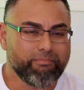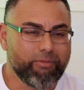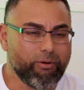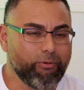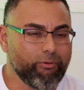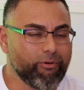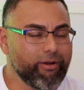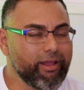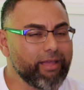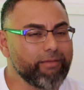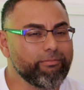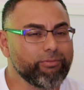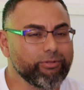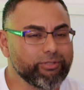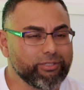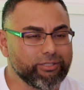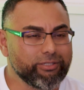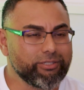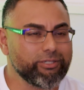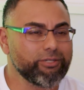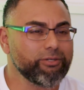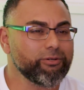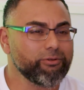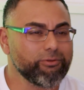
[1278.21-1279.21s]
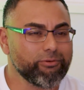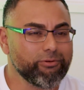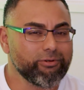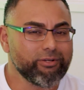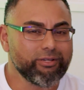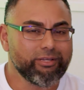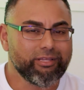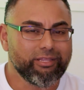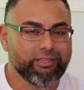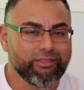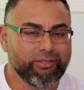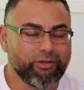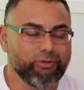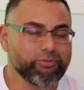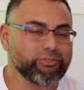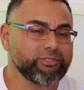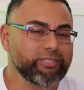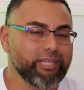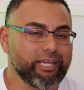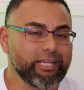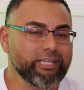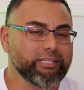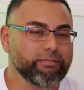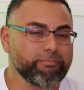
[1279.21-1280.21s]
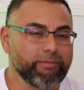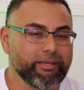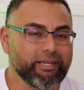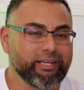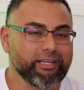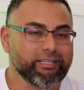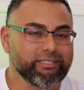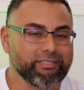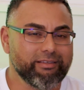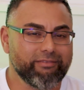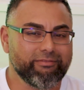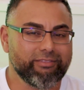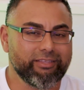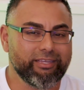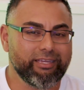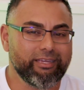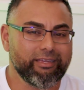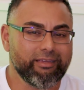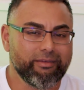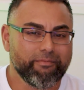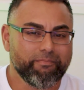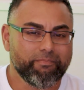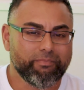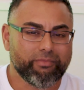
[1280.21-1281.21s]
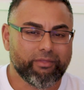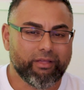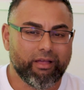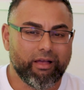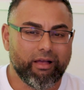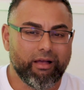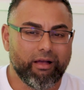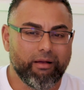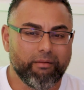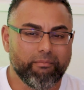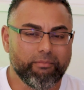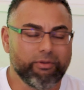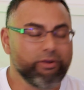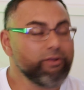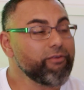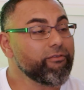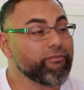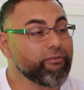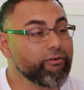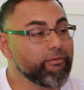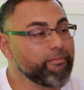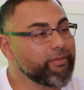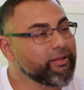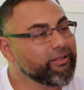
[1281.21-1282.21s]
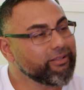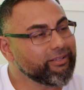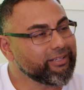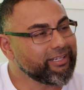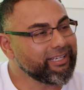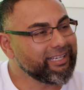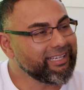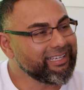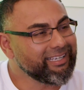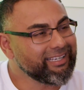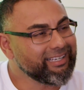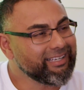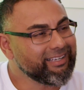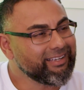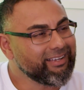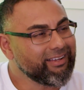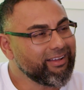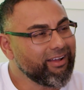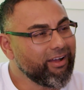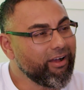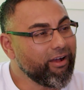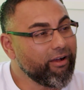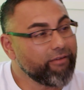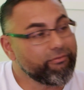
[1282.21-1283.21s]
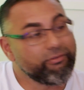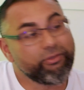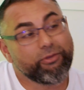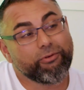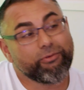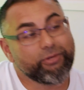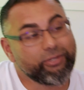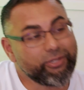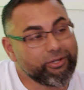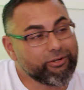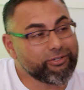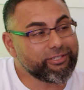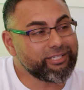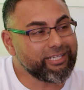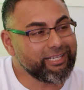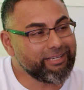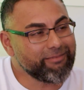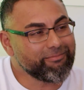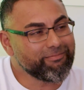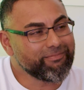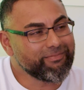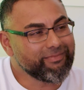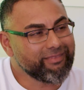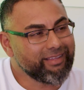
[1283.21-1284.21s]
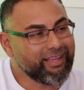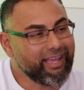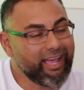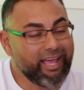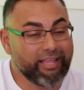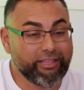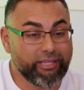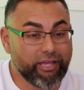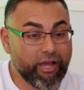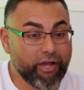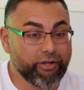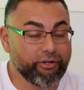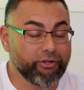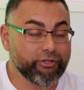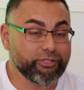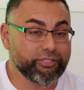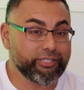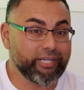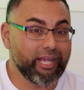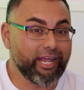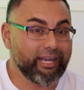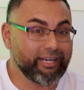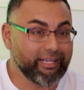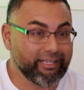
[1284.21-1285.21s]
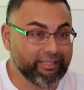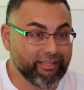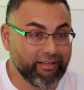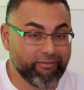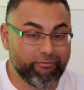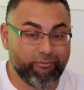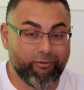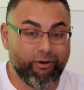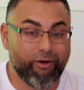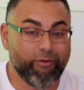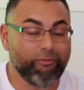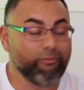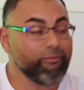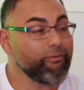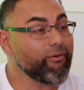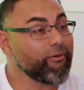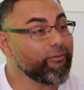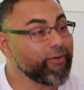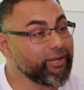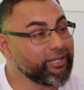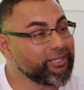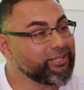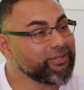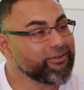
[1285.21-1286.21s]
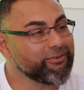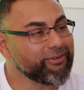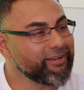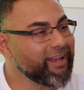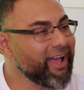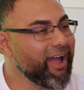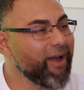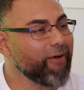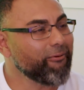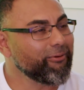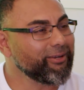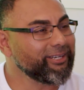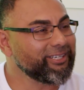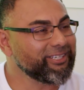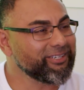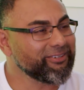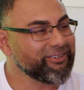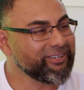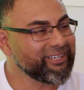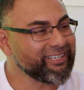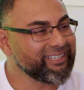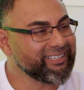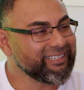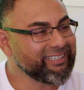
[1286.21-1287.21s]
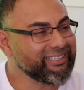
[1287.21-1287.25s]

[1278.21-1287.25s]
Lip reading: But we're able to do those things because of the maneuverability of you and your team and the understanding of what we do and how we do it.